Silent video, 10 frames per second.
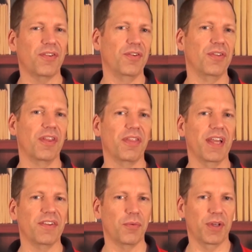through the
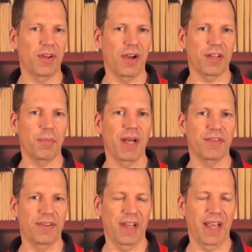things that we talked about
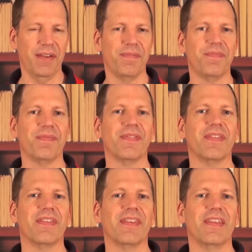today.
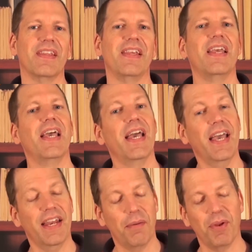
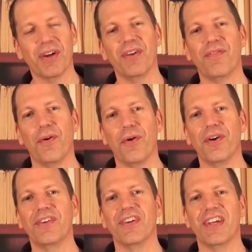And I'm looking
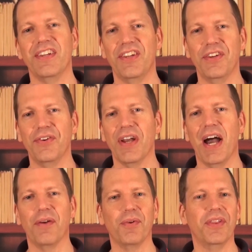forward to continuing
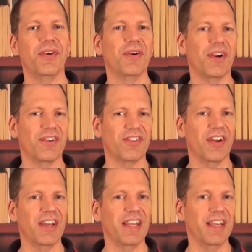on with you in our
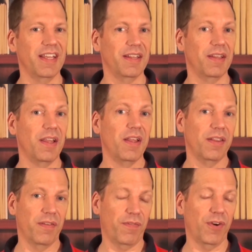study in
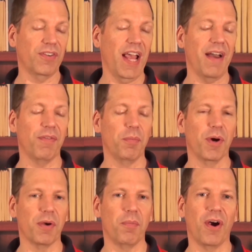the first half of the
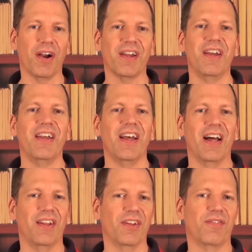book of Mark.
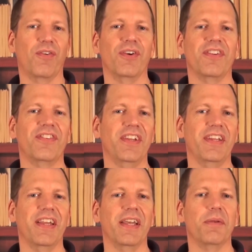I look forward to seeing
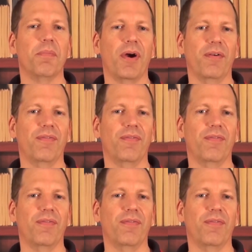you in part